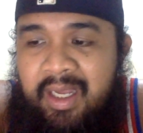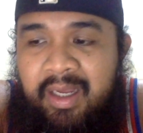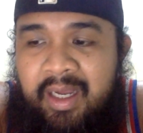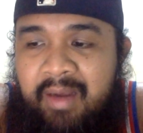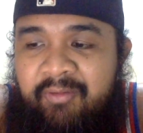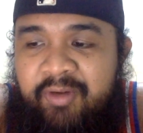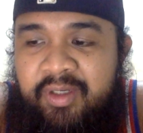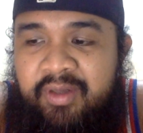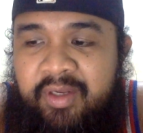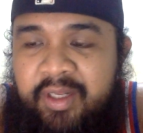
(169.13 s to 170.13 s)

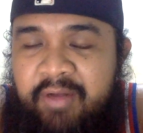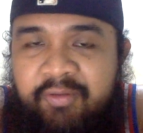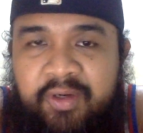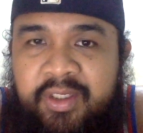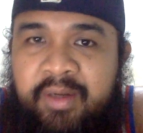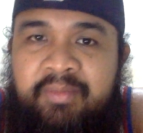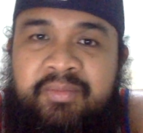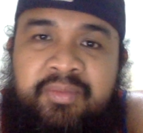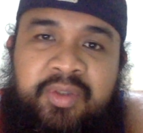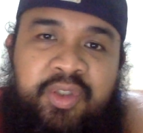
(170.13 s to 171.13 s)
For
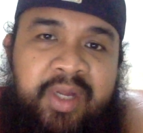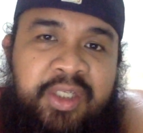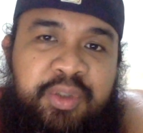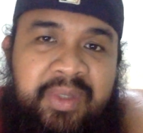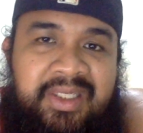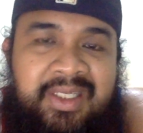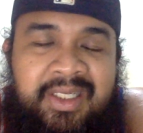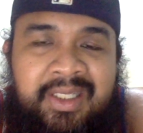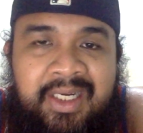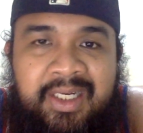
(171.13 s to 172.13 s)
some strange reason,